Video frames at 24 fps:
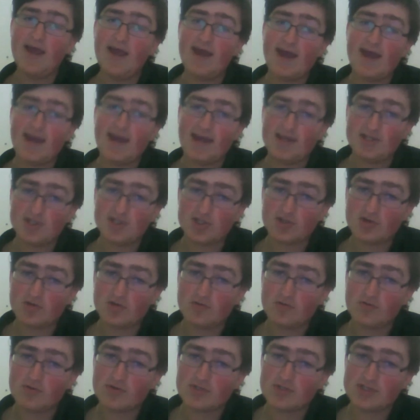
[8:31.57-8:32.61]
Ancient
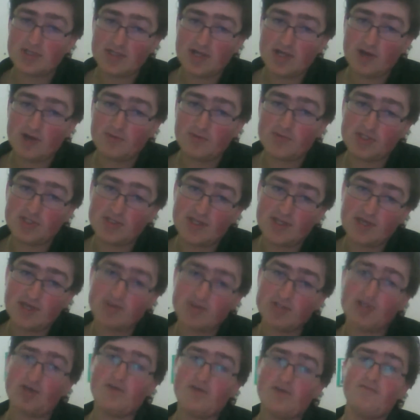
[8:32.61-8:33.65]
Allures helps sustain
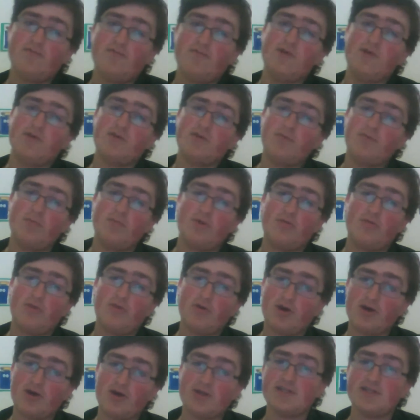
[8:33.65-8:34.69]
yourself with both
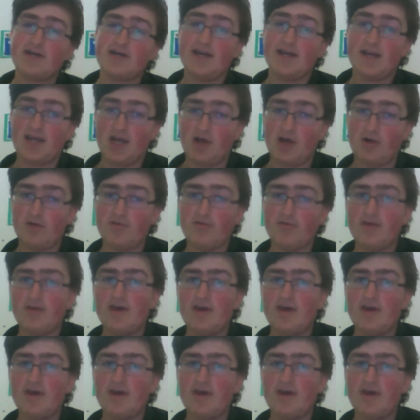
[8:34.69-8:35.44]
cards and health.